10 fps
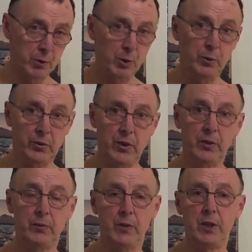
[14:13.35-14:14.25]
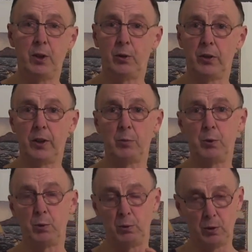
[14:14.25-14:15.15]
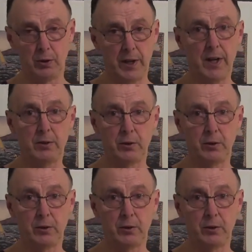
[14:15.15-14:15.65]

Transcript: use this video to help you learn how